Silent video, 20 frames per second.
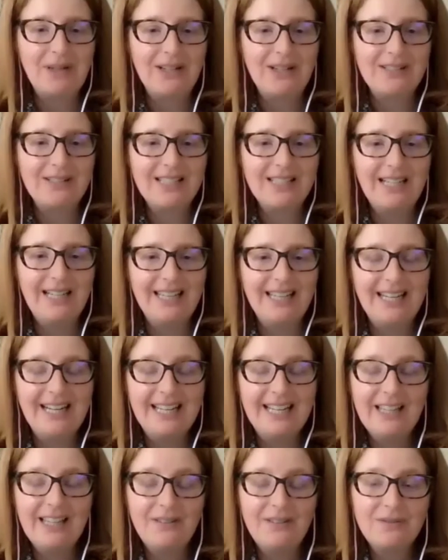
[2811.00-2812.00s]
part. Uh, and
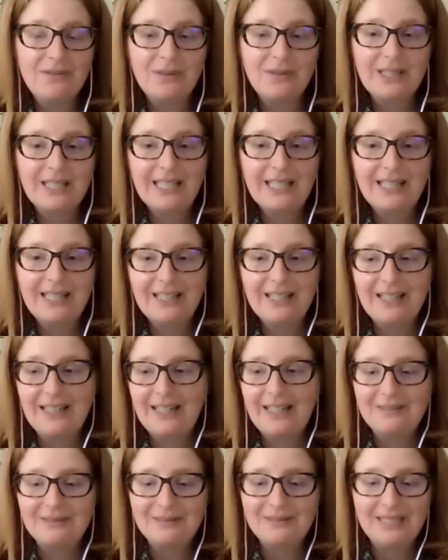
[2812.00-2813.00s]
I love working
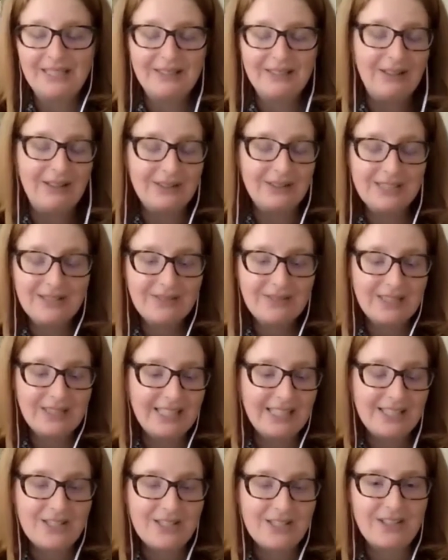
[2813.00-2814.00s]
um, in all different
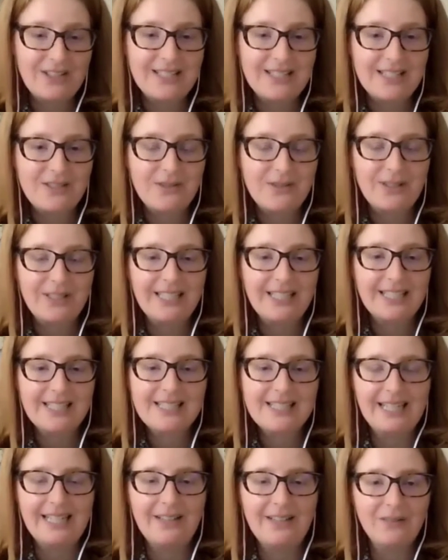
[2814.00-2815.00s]
industries. It's really
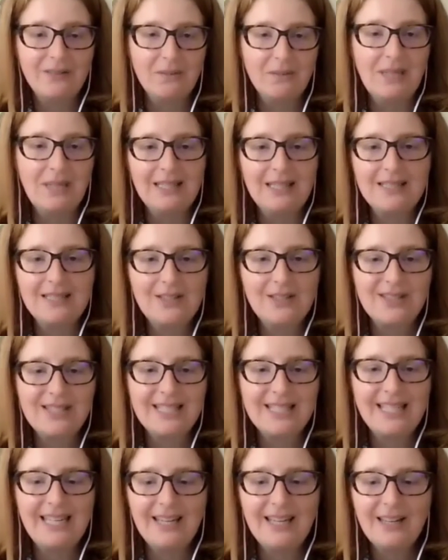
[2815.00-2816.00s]
exciting for me to
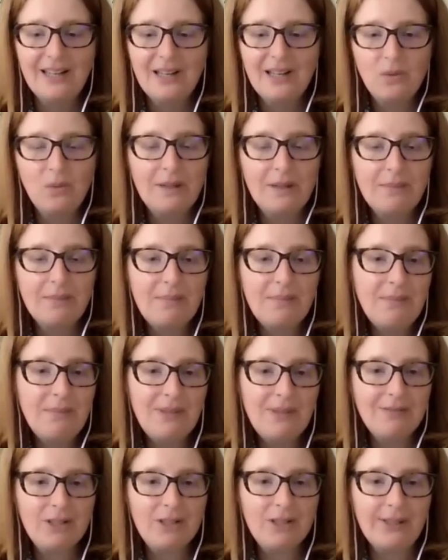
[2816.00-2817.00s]
see what
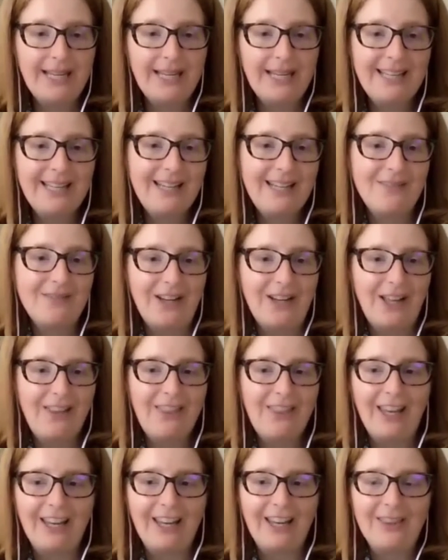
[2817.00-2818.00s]
people have created out of
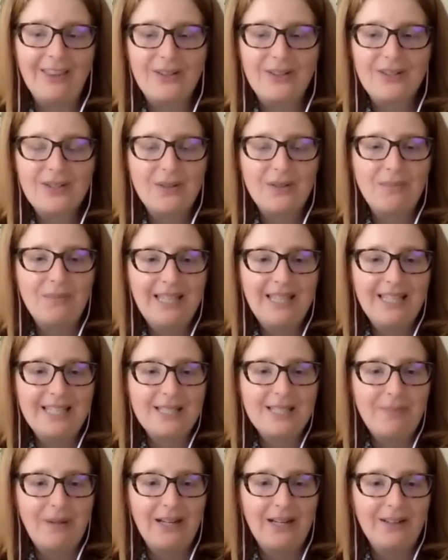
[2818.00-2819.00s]
nothing. And there's so many
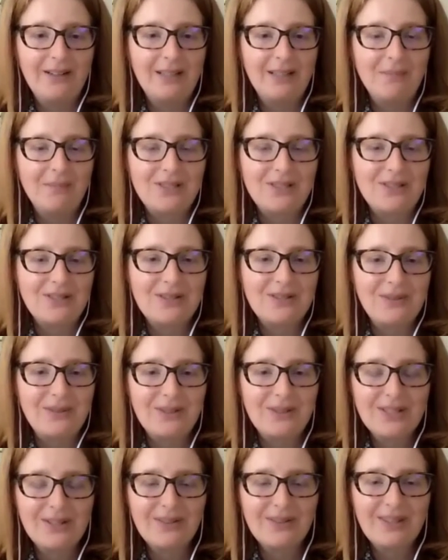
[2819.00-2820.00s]
inspiring business
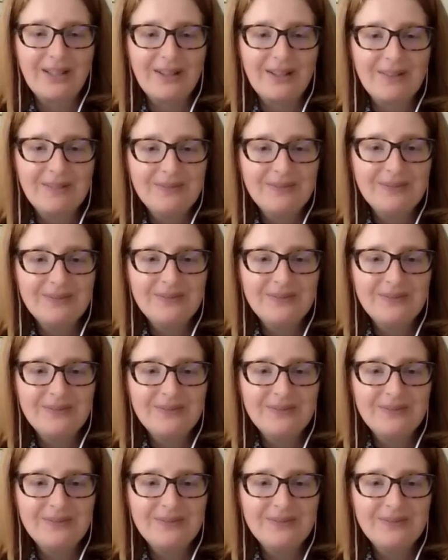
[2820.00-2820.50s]
owners out there.